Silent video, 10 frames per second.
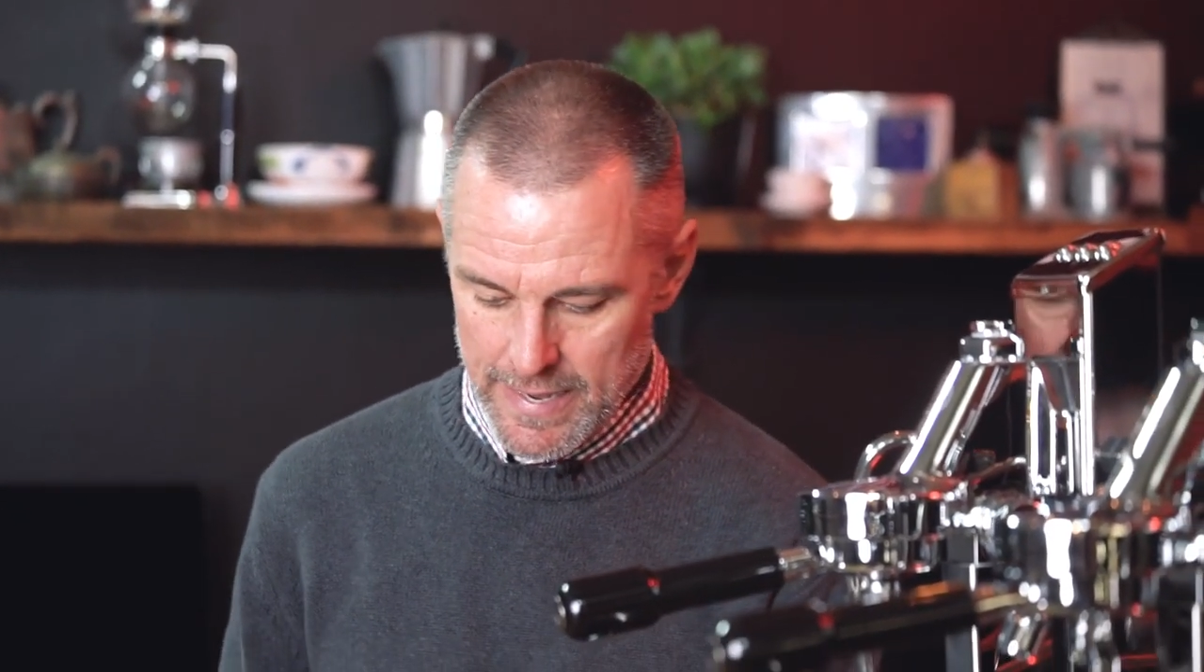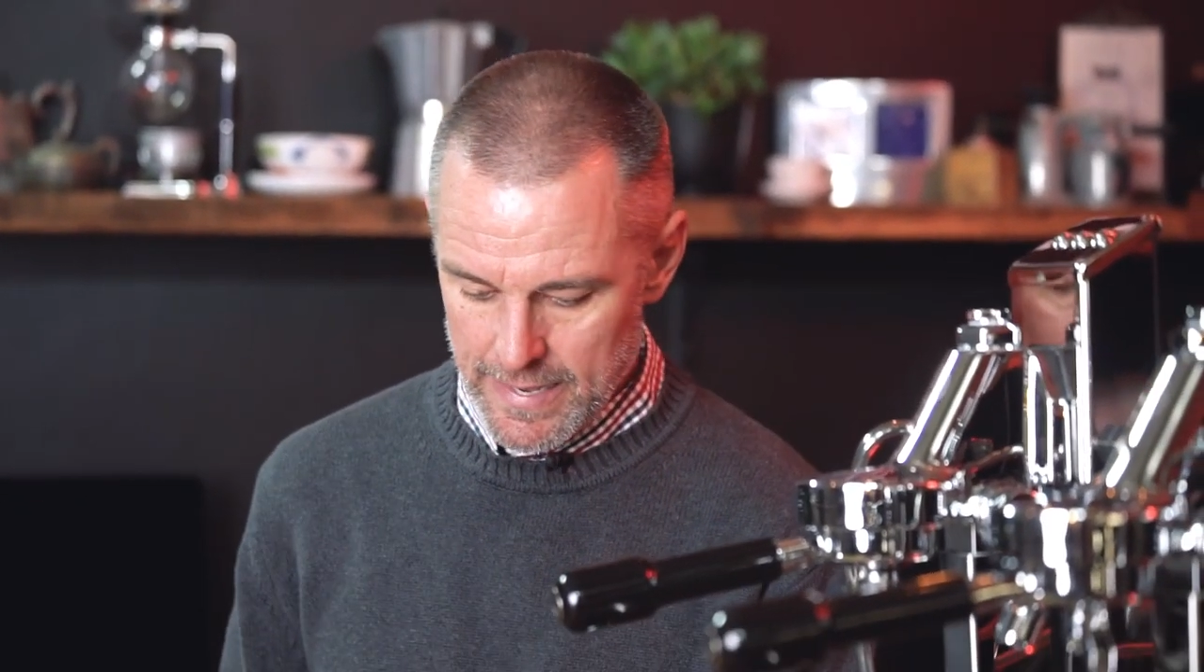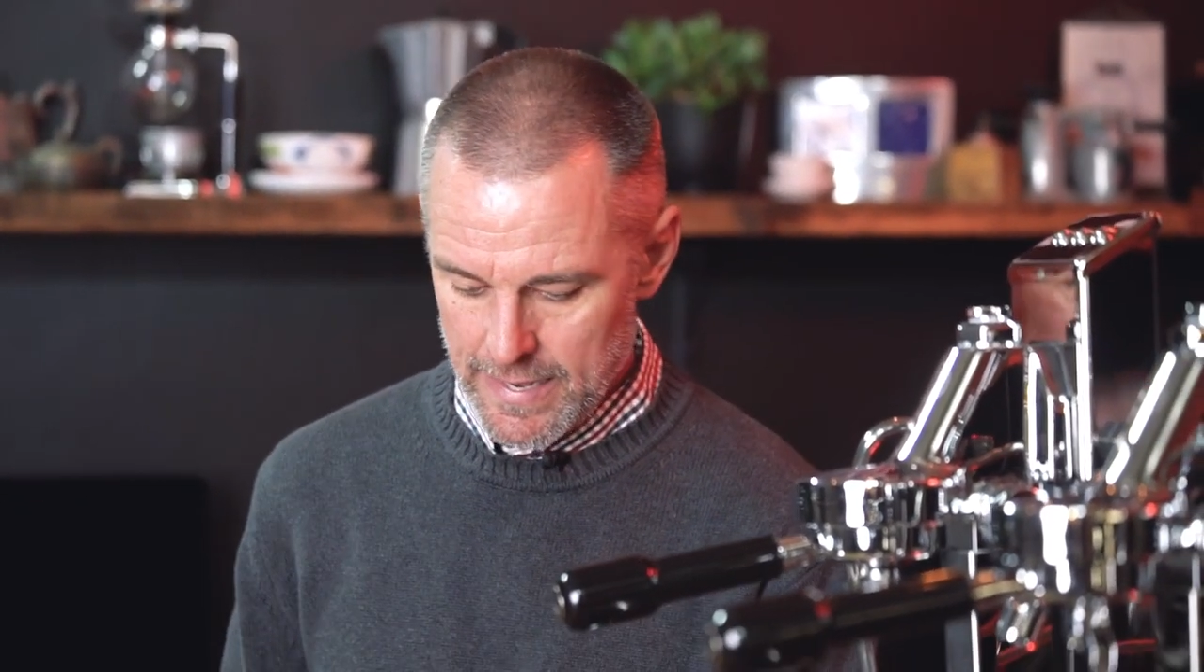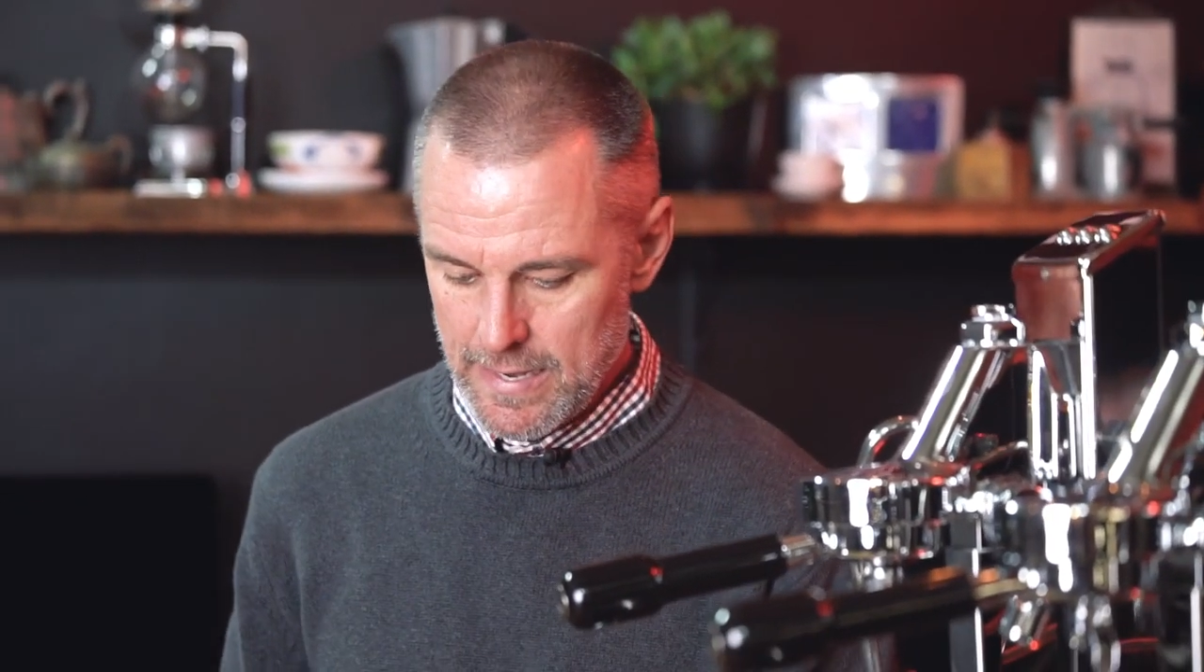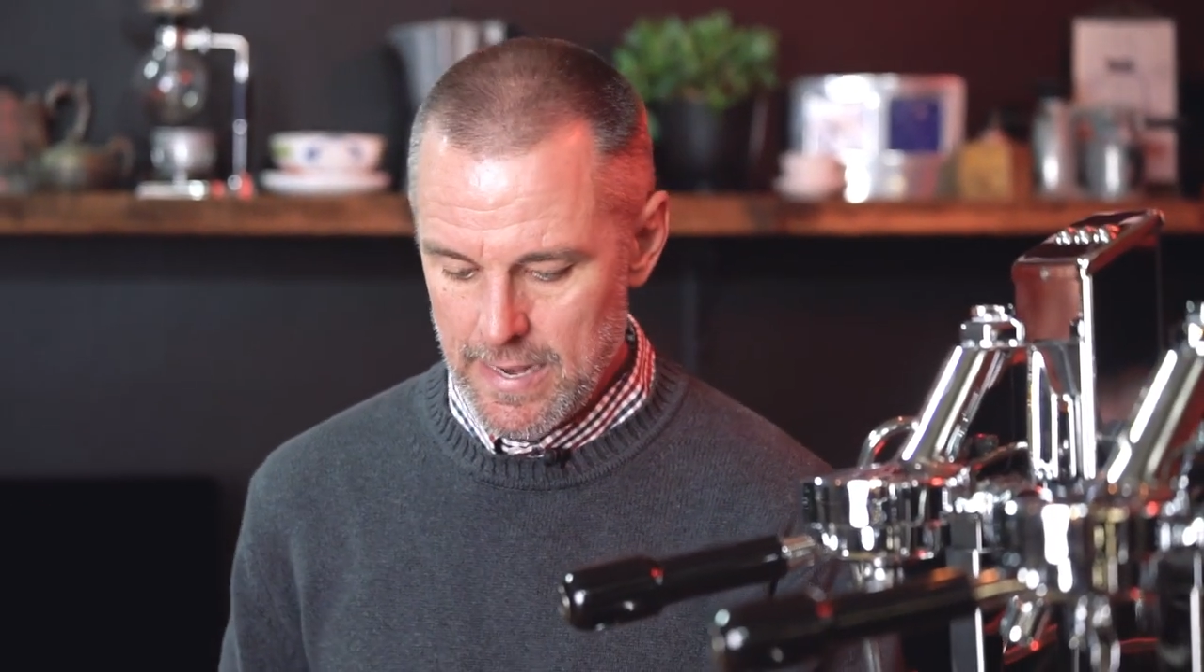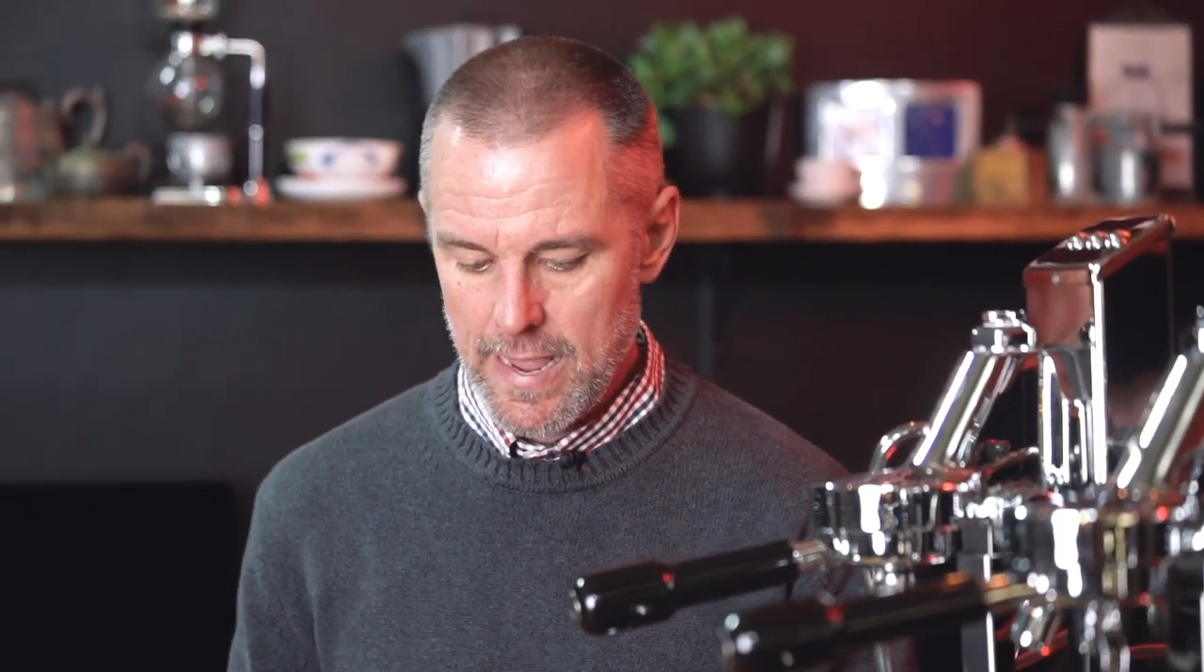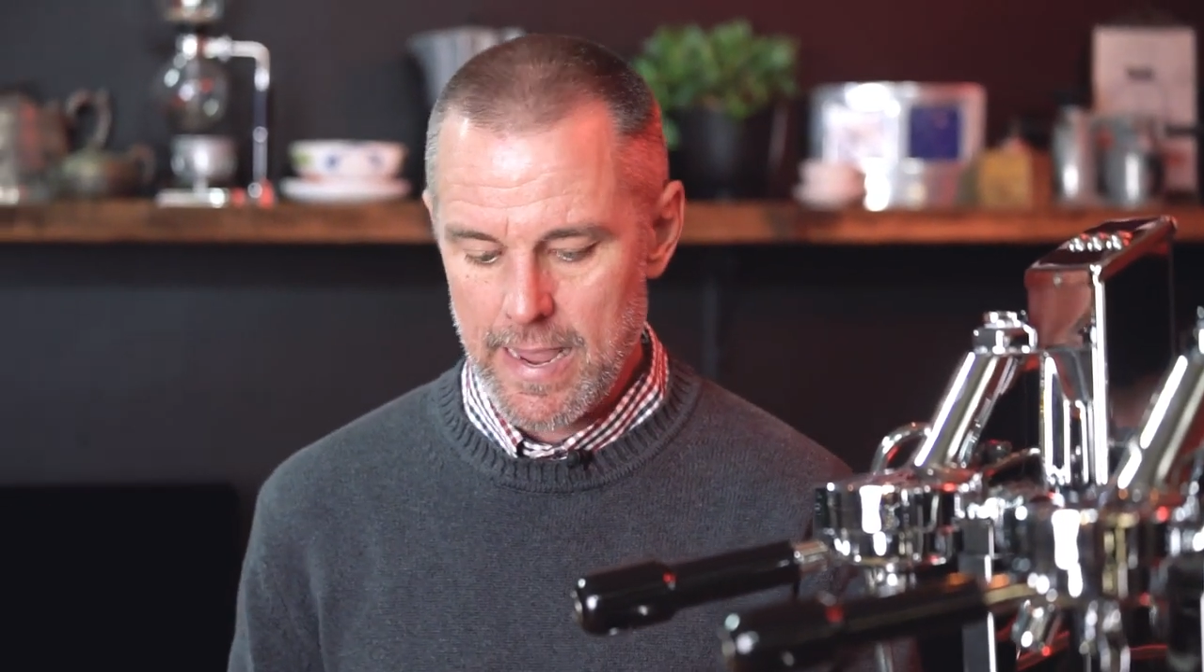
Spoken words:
to get in